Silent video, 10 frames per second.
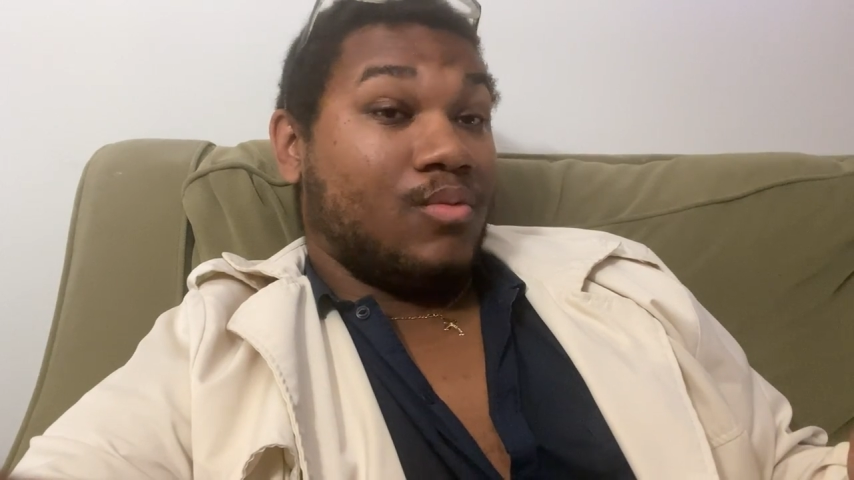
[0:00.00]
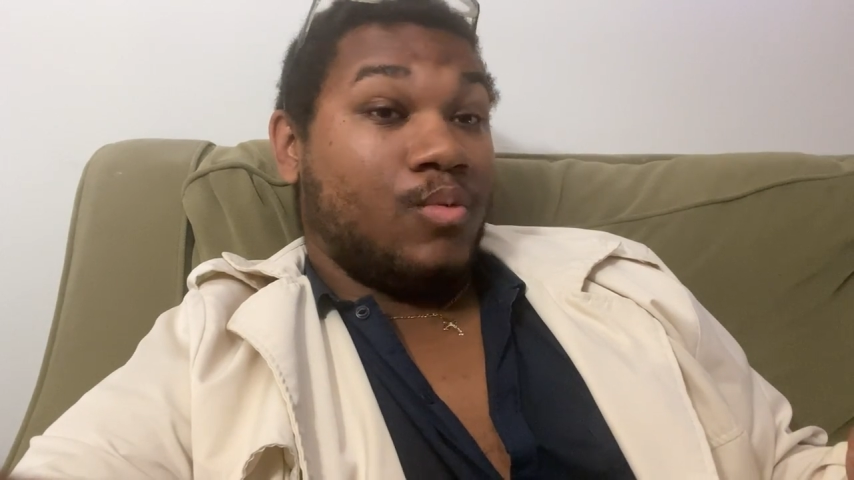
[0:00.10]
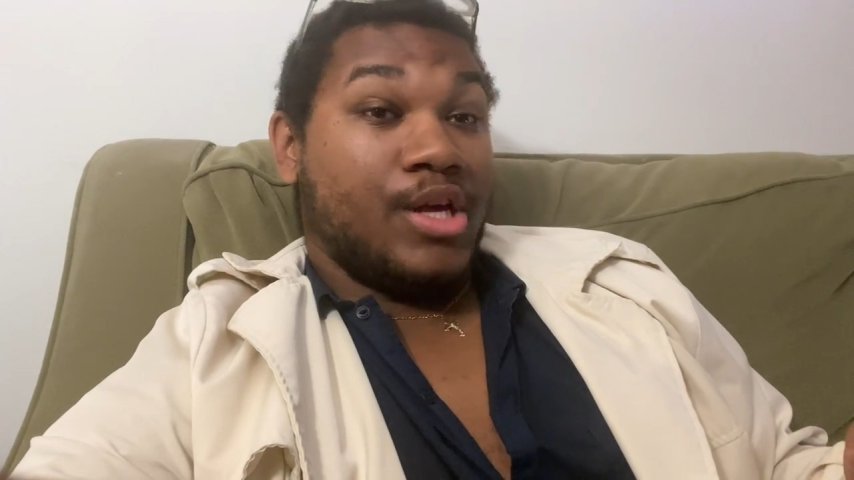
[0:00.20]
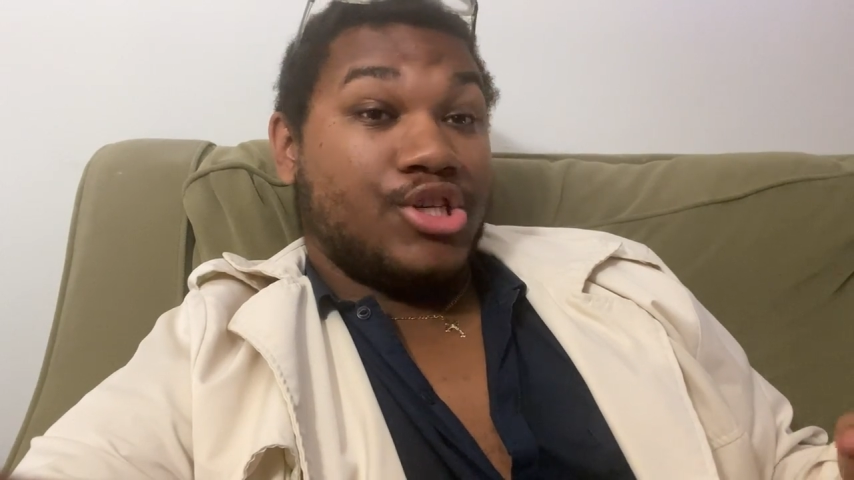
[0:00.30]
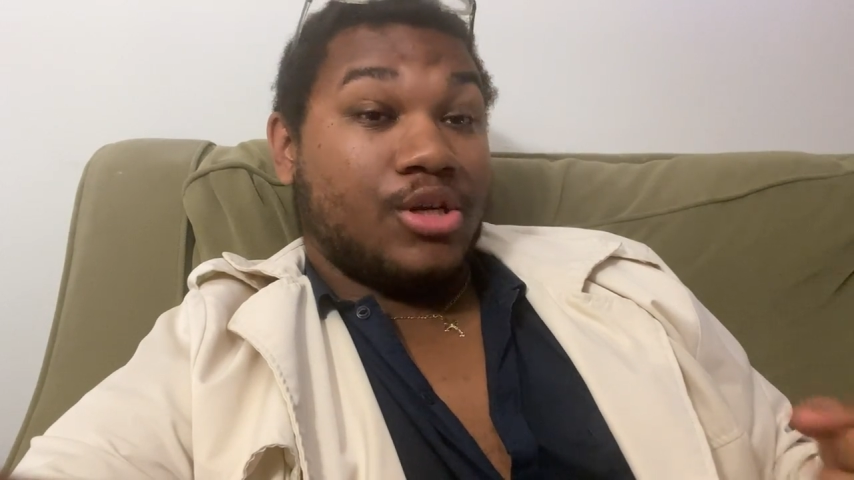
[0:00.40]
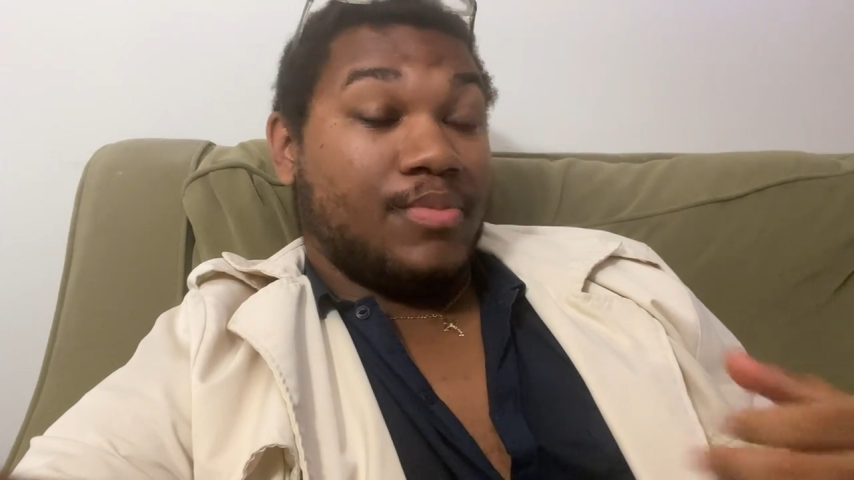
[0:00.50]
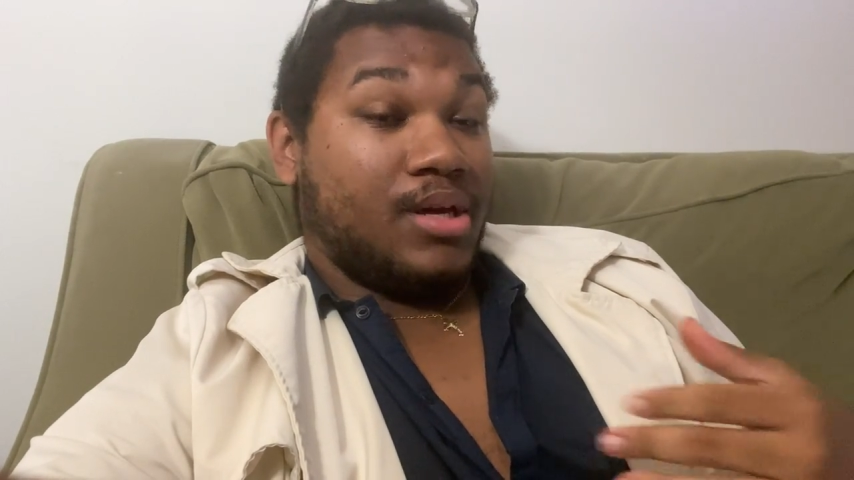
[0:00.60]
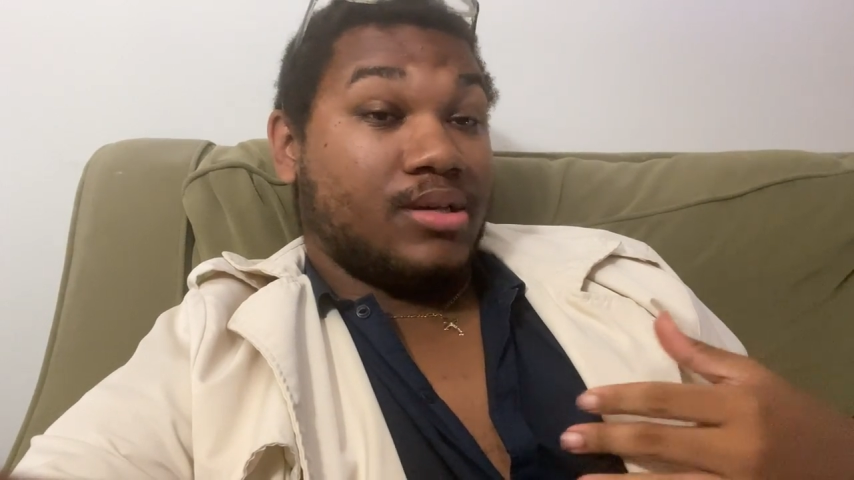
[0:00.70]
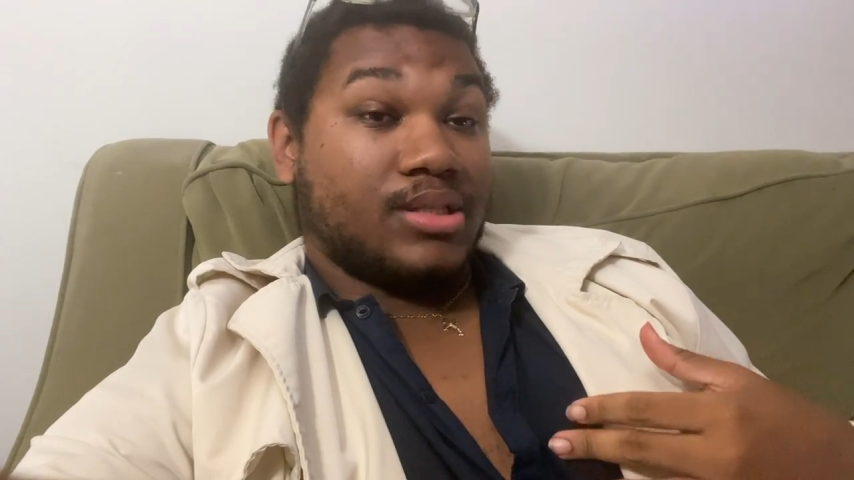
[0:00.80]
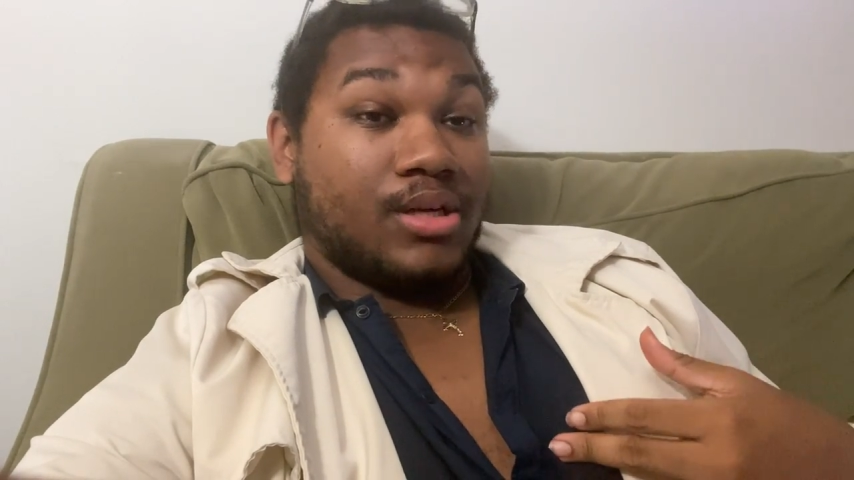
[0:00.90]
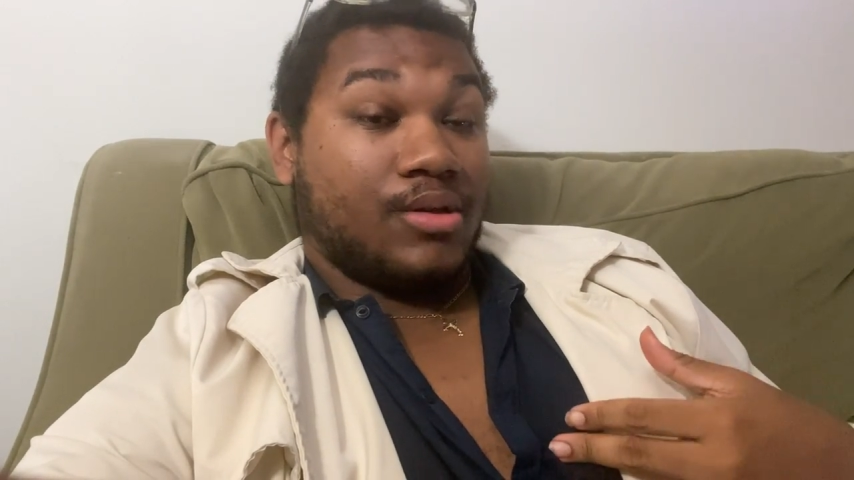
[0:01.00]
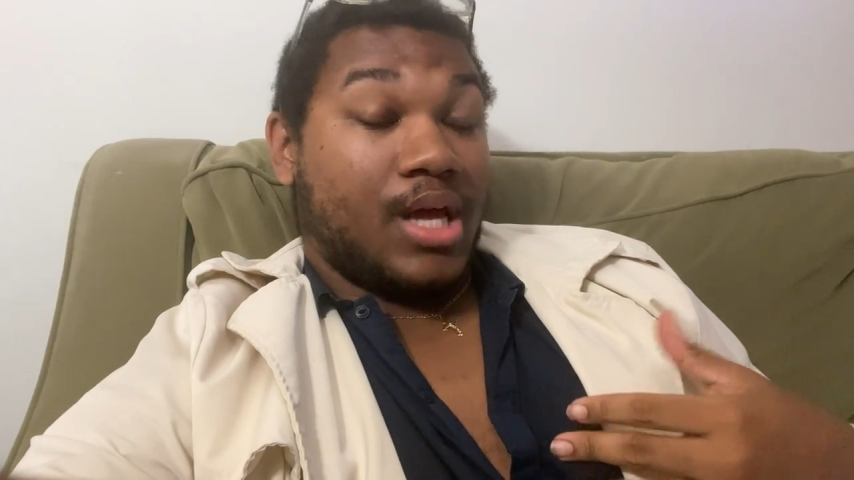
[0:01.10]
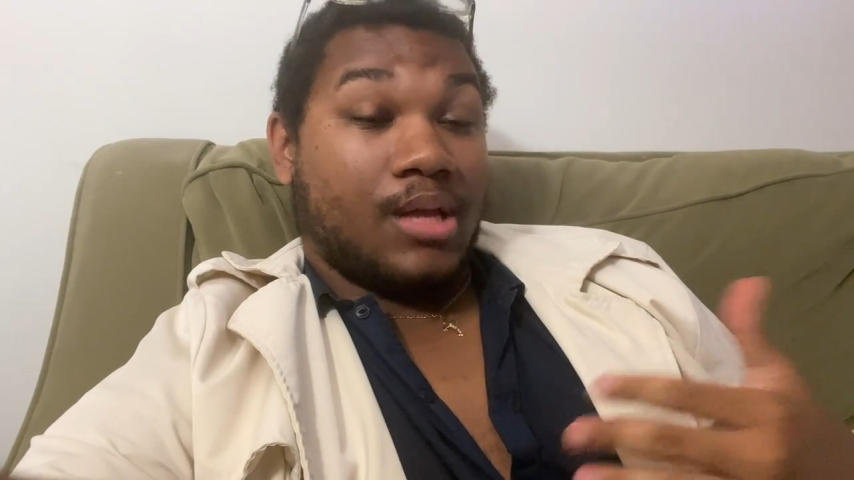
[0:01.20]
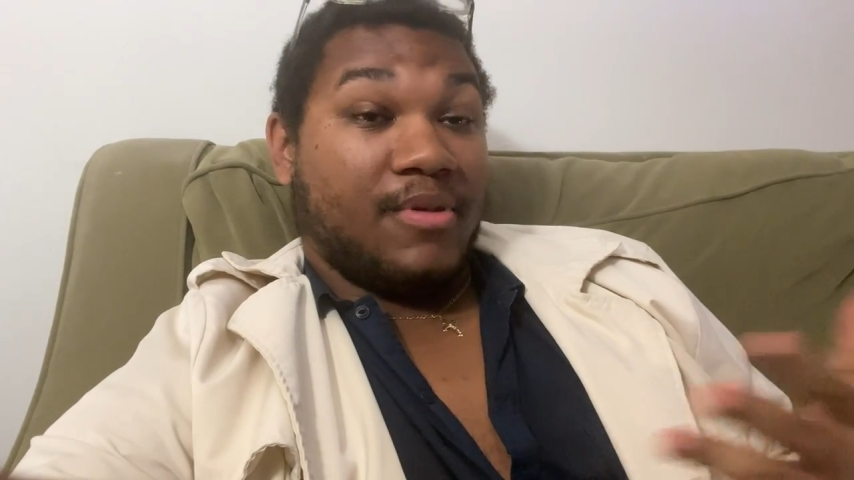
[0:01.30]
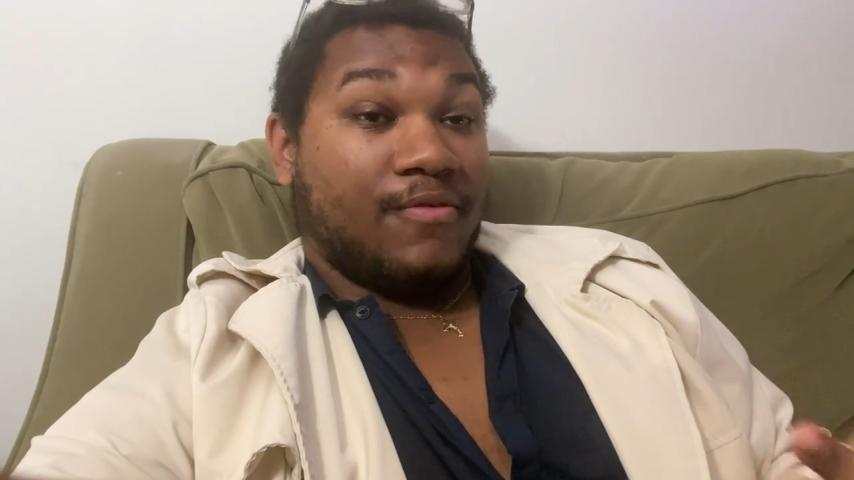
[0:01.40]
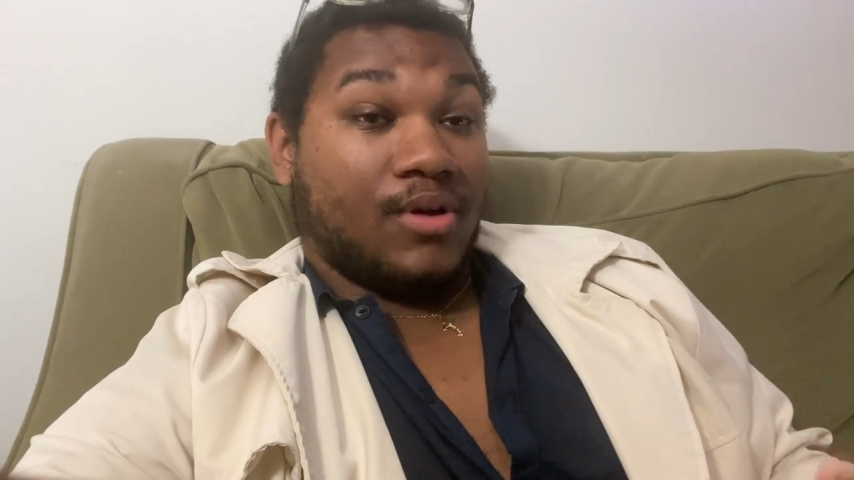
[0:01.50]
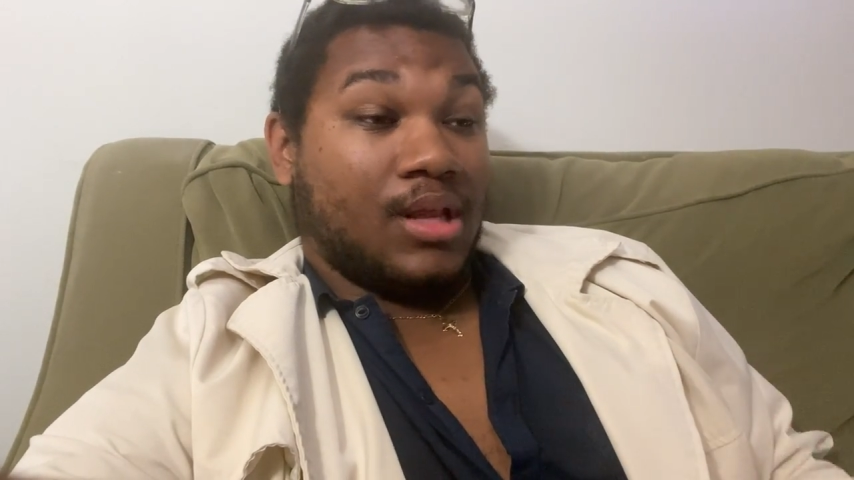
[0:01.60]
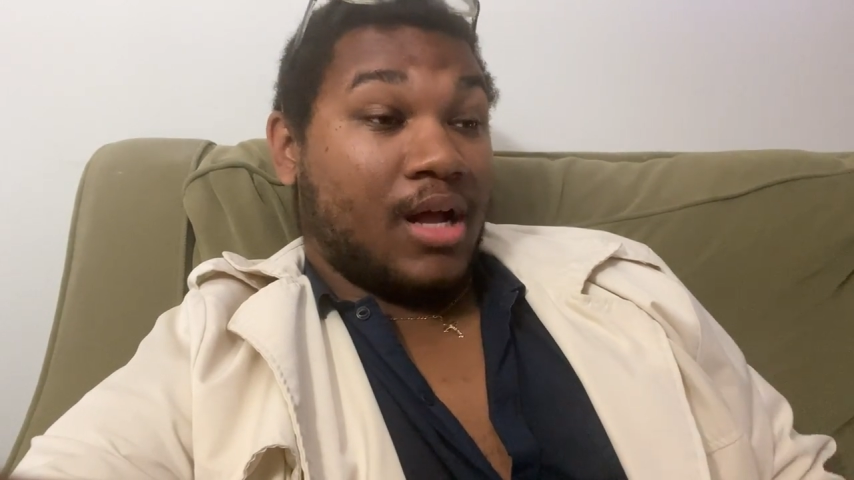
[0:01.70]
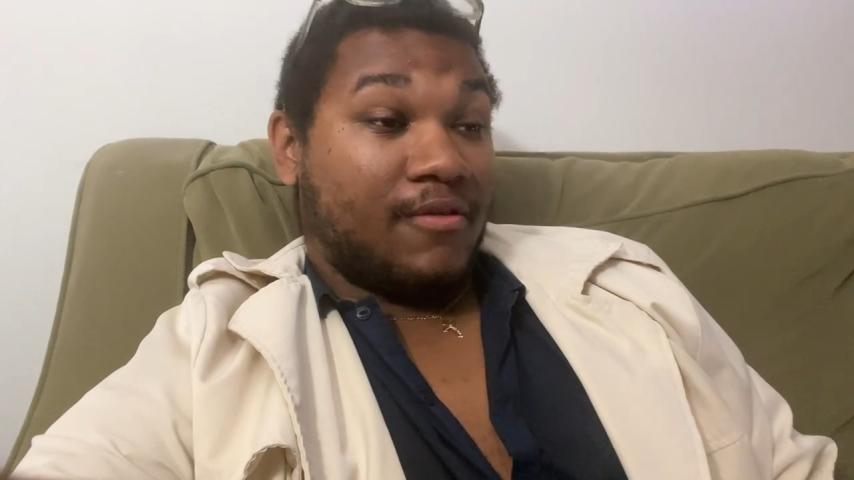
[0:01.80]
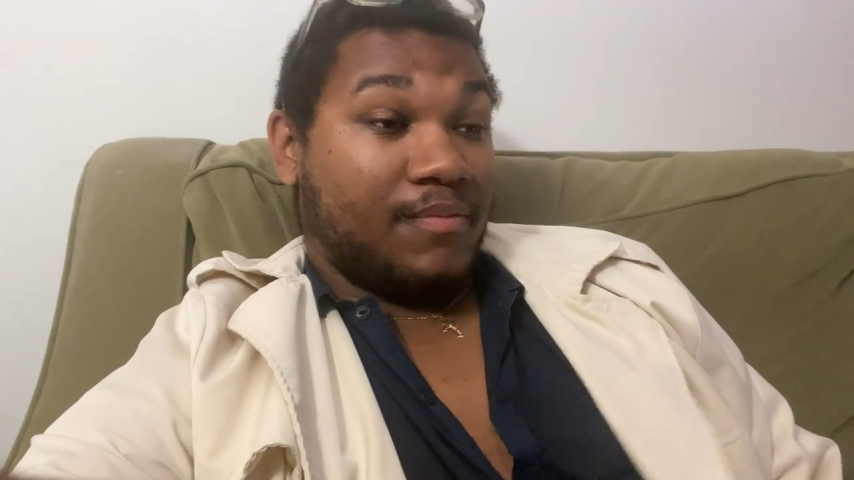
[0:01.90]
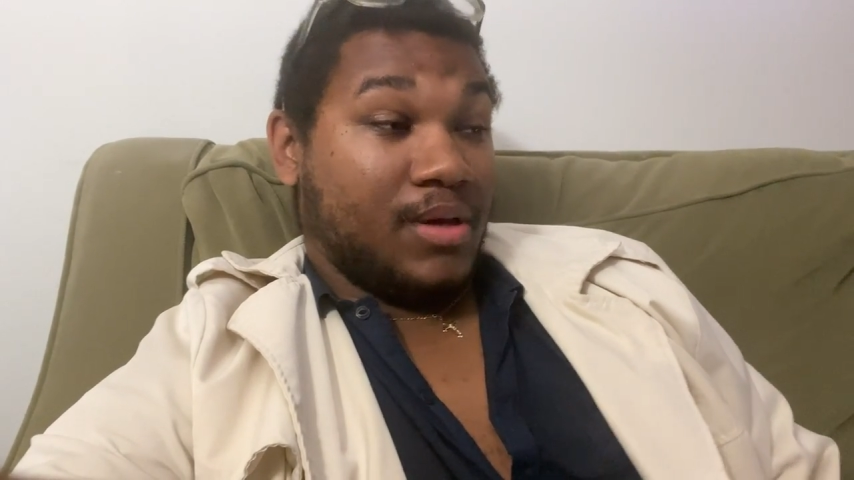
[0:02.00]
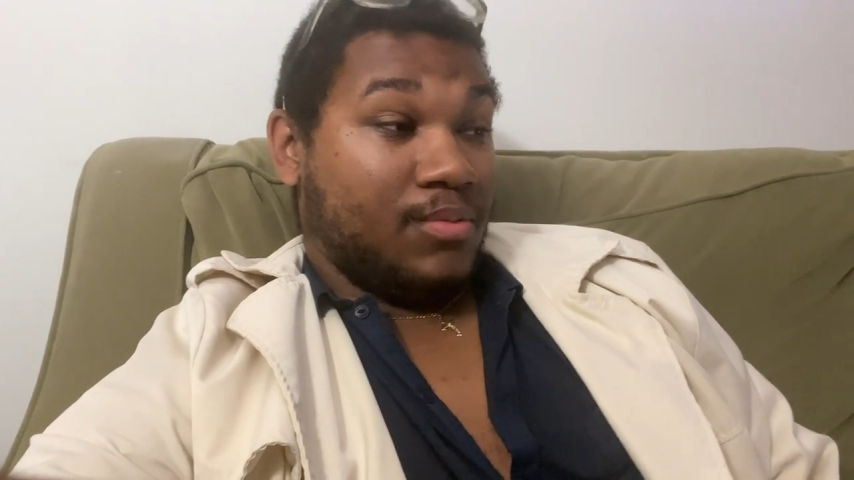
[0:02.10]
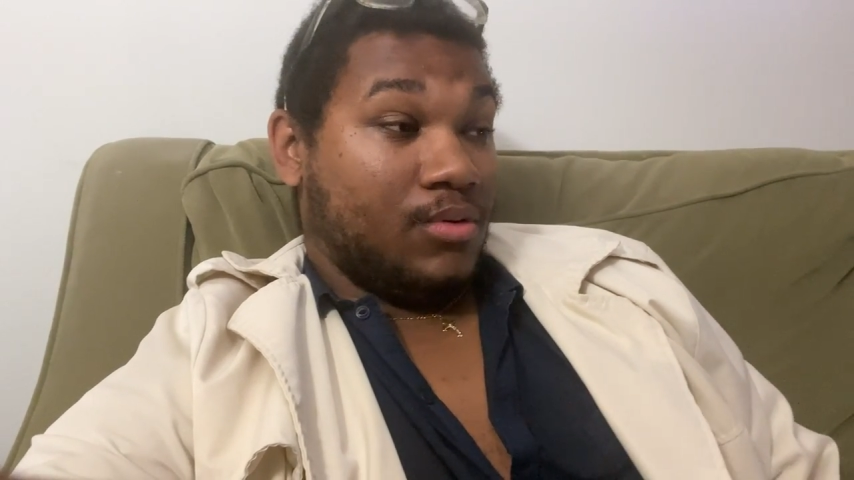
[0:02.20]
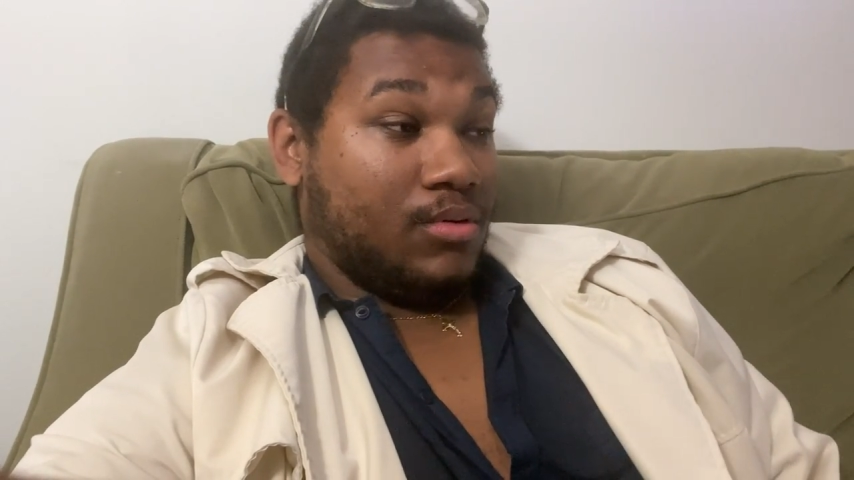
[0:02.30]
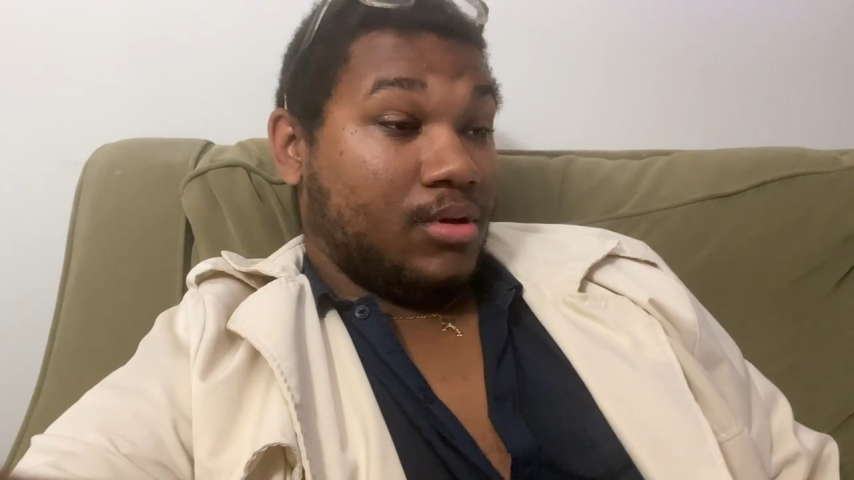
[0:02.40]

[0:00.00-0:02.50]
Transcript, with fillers: we should be considered the enemy for a lot of people.